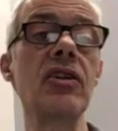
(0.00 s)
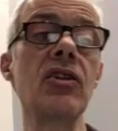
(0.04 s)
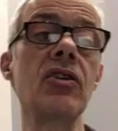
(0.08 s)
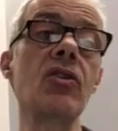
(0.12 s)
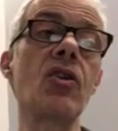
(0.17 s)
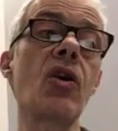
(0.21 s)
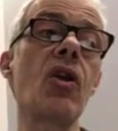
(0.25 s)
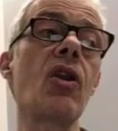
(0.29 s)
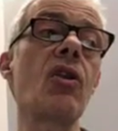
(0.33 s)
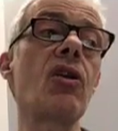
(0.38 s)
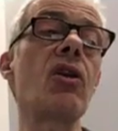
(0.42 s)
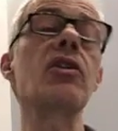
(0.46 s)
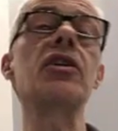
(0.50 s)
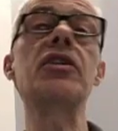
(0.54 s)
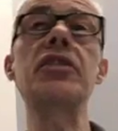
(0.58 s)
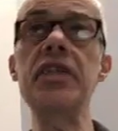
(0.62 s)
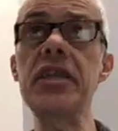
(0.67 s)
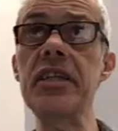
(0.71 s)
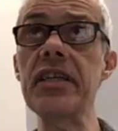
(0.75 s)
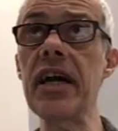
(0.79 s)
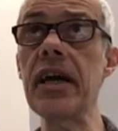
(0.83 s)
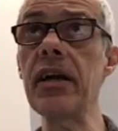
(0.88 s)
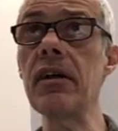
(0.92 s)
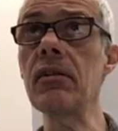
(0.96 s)
not a lot of
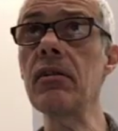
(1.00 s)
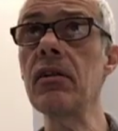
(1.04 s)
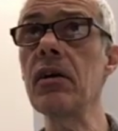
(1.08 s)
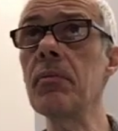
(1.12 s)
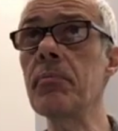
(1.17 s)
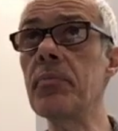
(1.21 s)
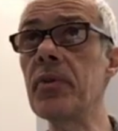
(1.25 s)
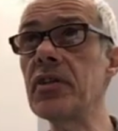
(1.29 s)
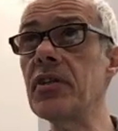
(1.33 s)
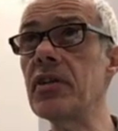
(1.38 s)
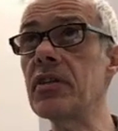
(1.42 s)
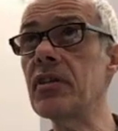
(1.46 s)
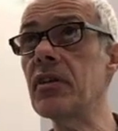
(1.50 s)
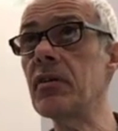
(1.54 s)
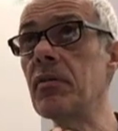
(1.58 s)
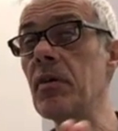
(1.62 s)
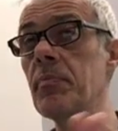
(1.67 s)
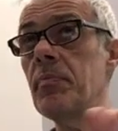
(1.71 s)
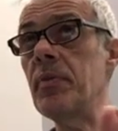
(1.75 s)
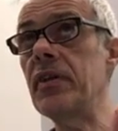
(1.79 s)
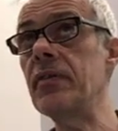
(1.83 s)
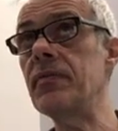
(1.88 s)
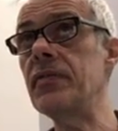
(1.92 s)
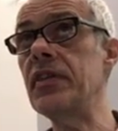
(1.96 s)
detail, but just a,
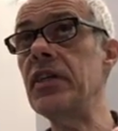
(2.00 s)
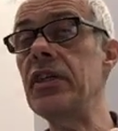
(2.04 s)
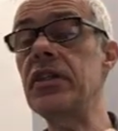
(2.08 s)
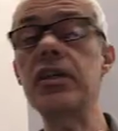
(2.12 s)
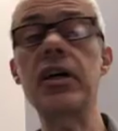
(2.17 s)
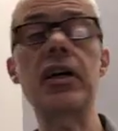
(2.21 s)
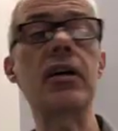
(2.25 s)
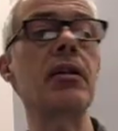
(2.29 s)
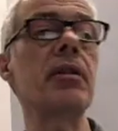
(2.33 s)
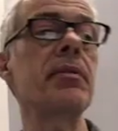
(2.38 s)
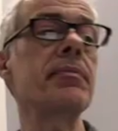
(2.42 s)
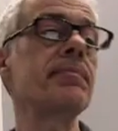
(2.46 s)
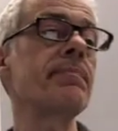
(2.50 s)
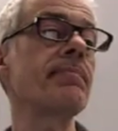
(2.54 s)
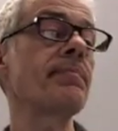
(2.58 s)
a bit of detail.